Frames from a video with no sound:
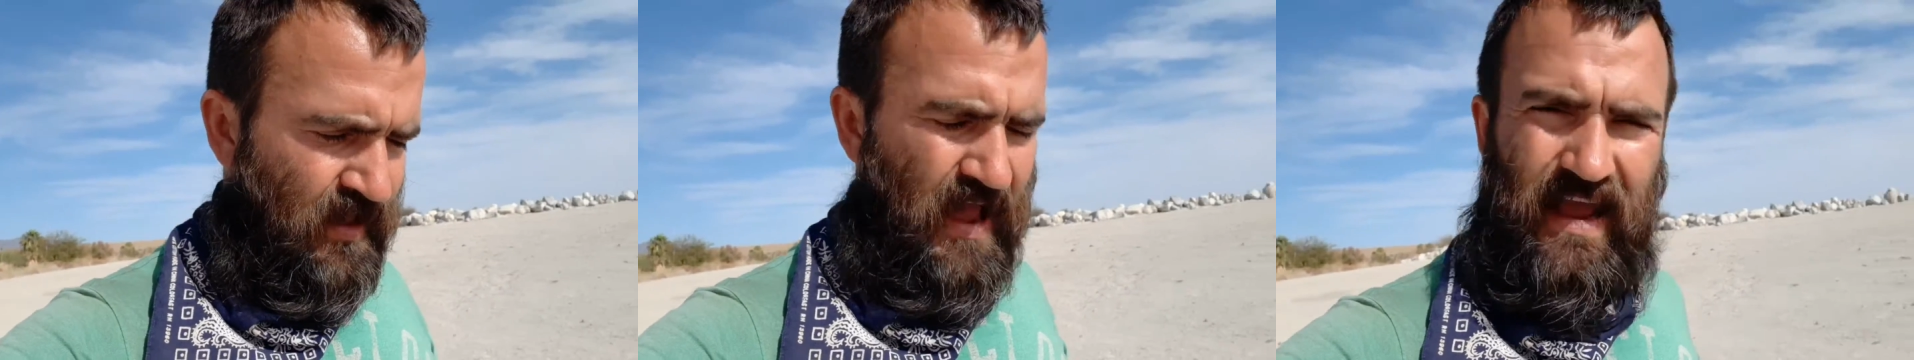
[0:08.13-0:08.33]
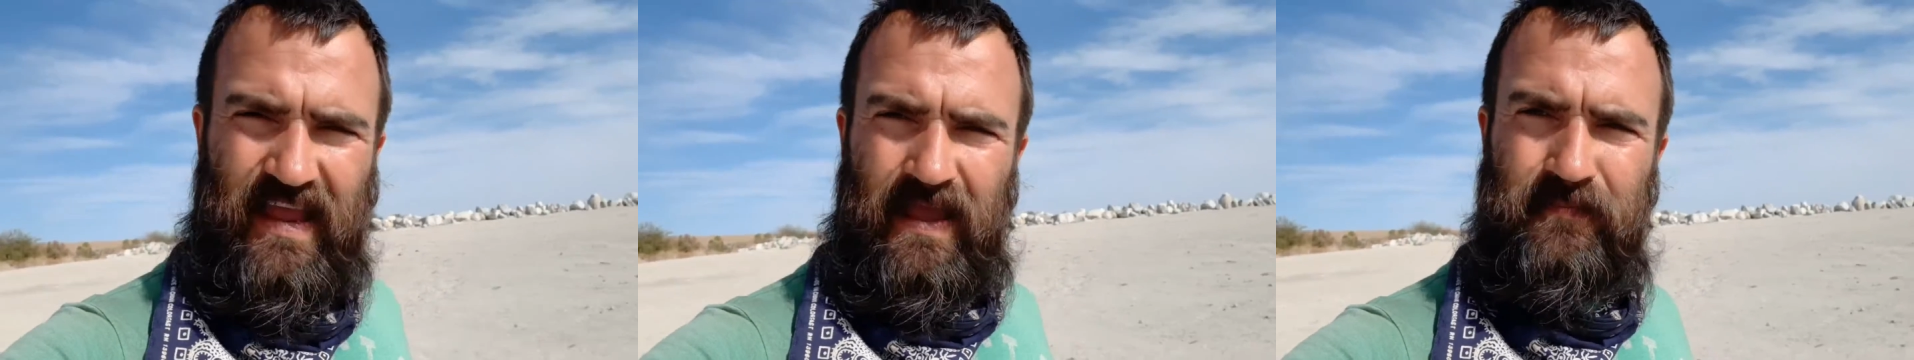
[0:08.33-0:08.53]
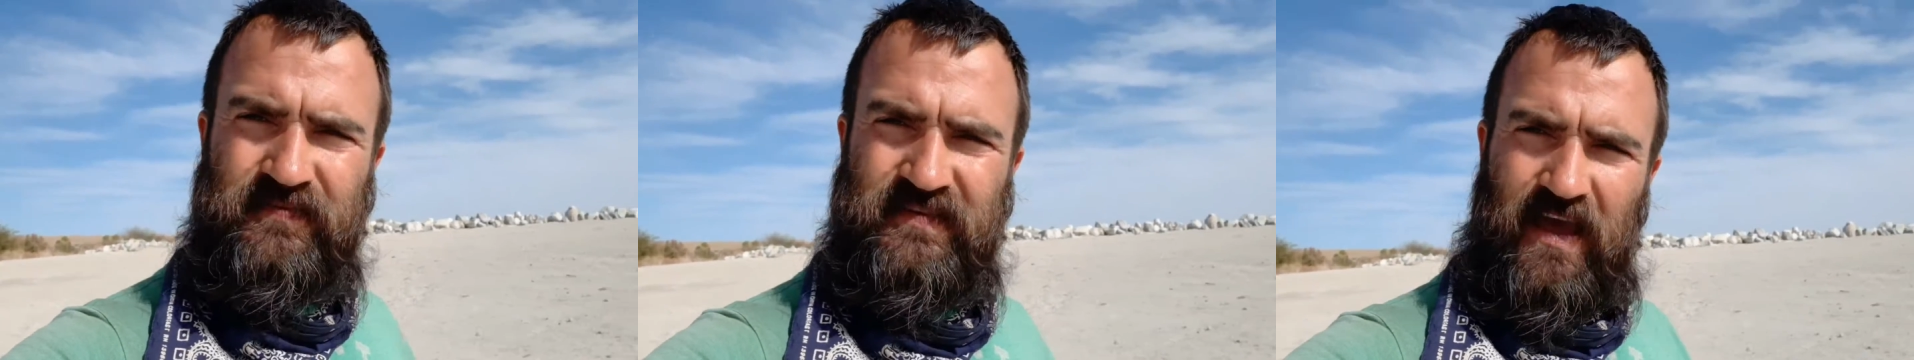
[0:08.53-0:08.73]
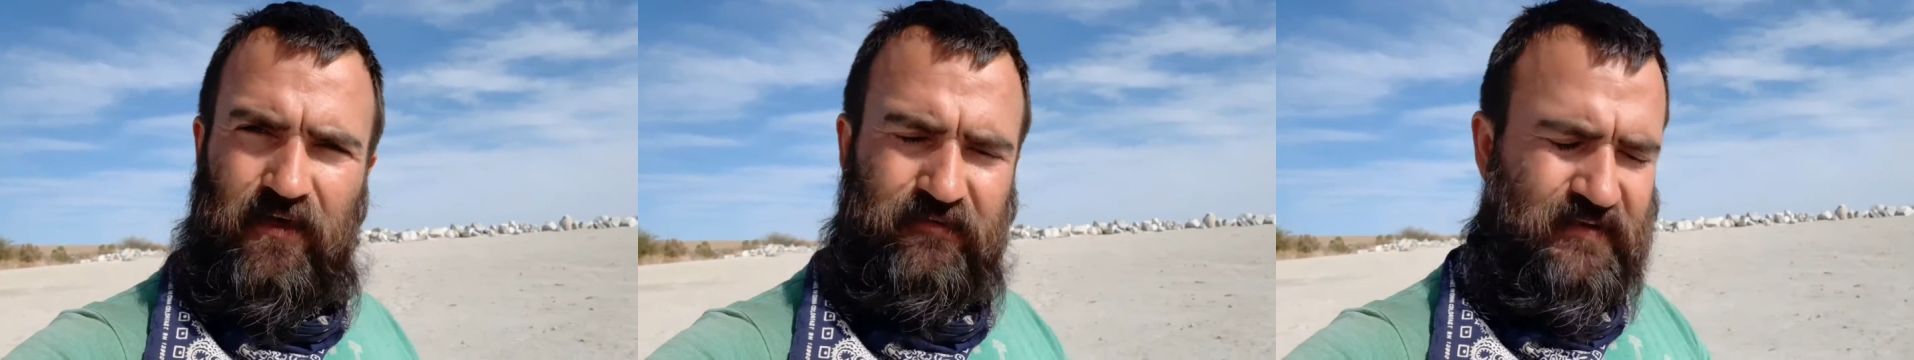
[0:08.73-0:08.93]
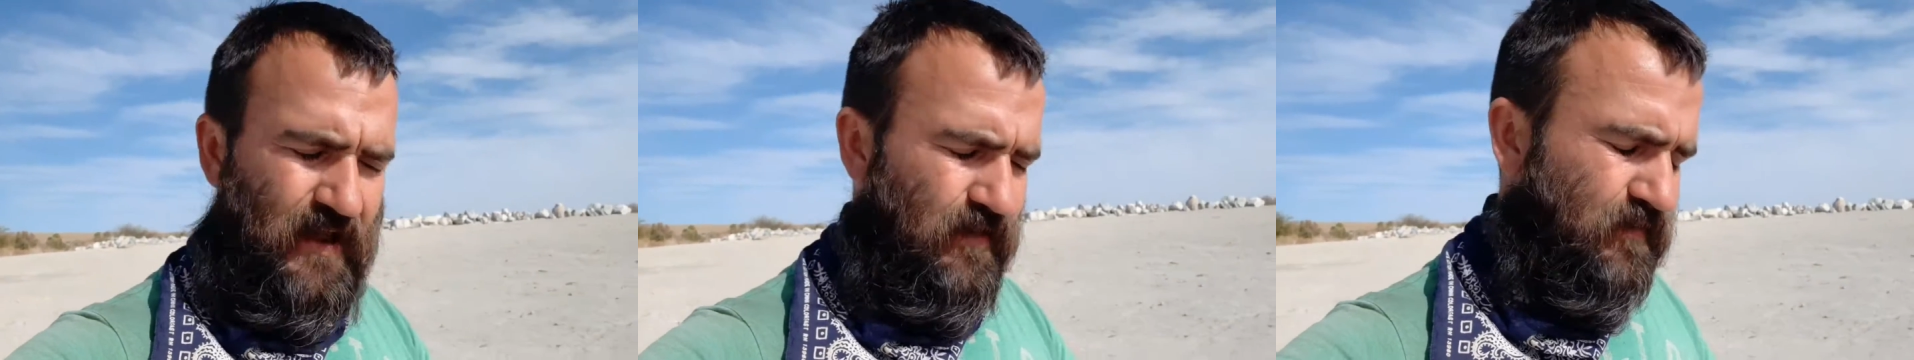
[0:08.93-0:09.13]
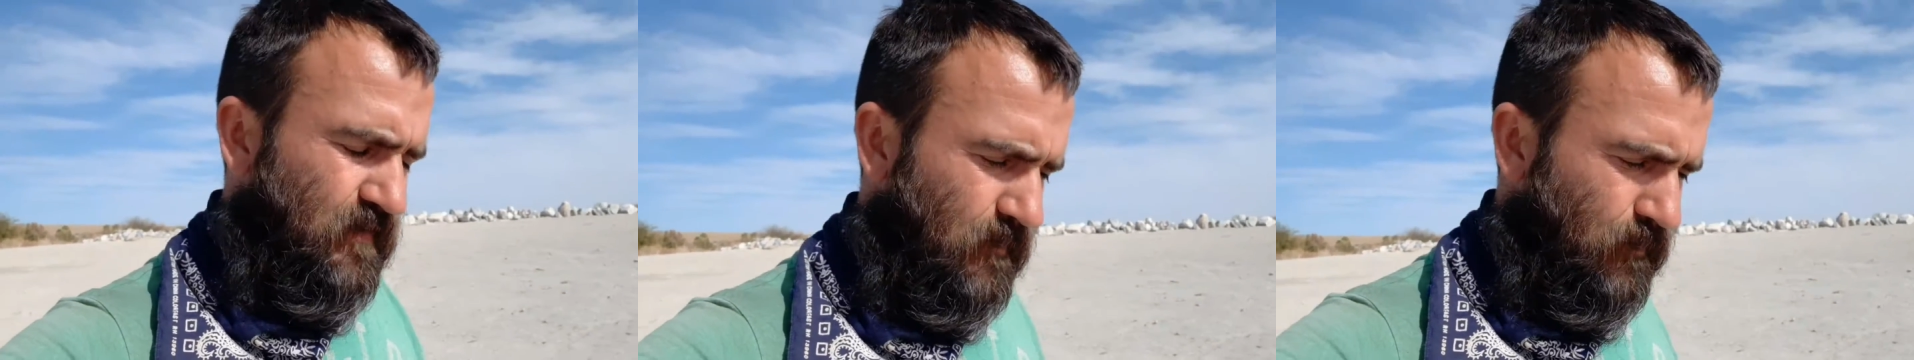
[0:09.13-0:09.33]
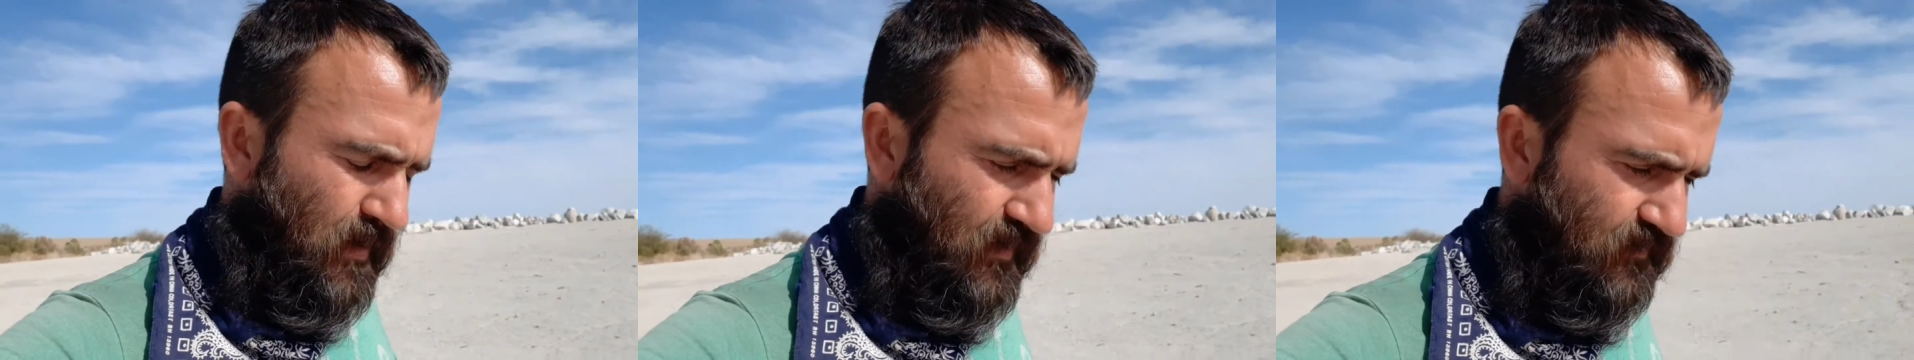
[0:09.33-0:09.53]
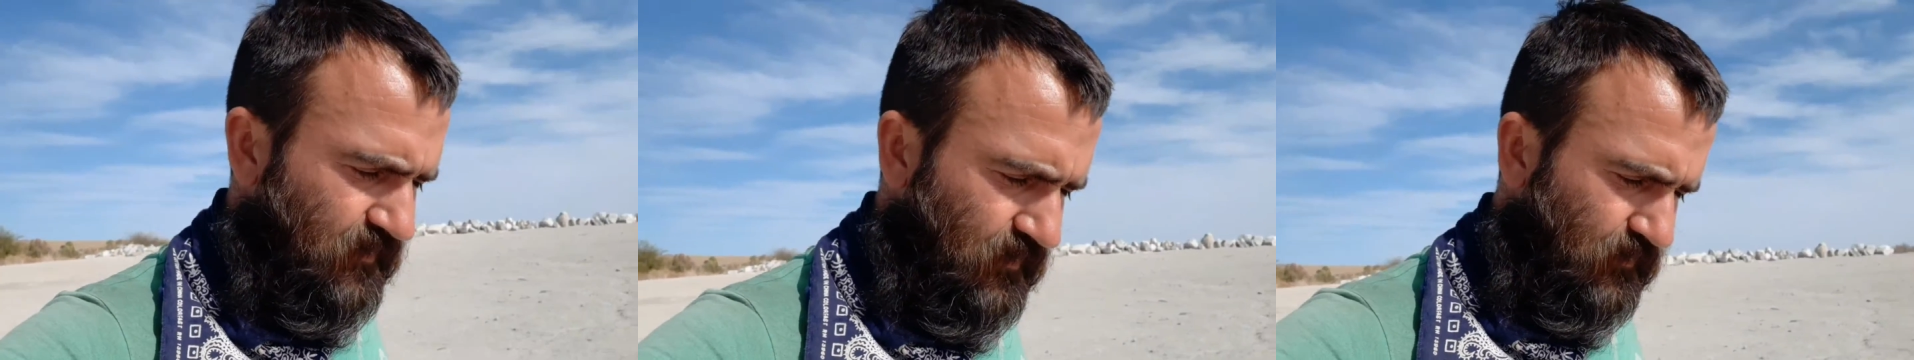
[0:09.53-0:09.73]
I came south down the
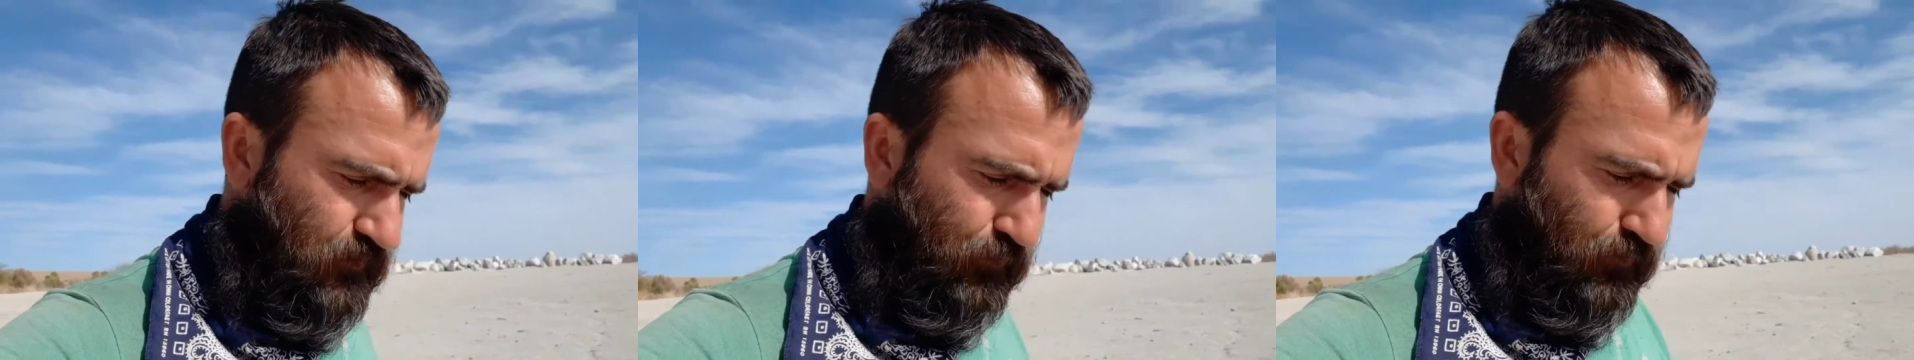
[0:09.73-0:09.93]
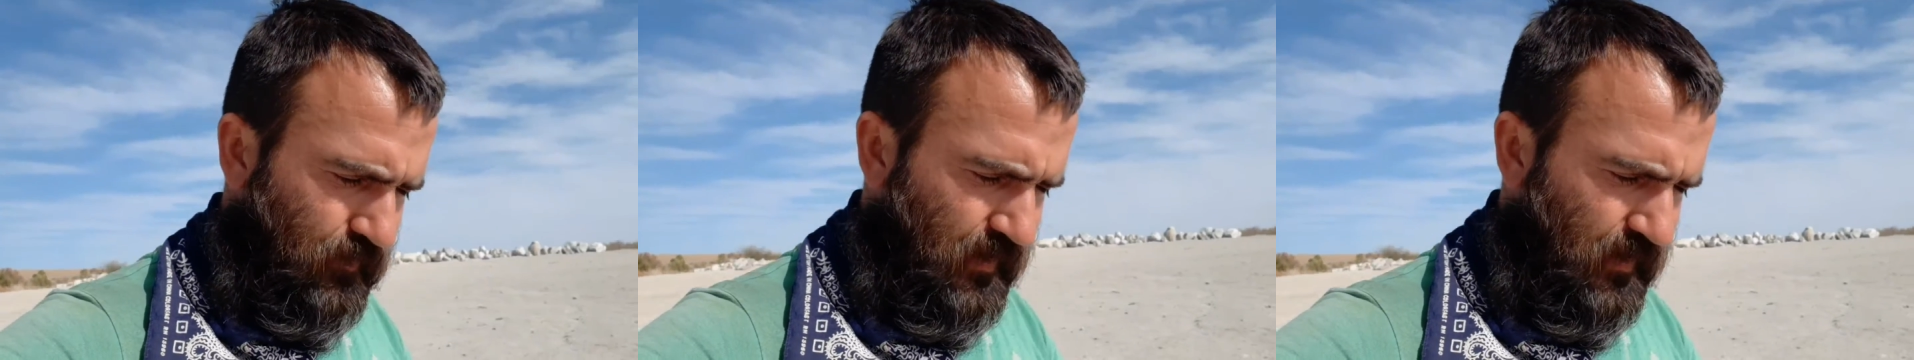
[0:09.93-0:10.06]
buses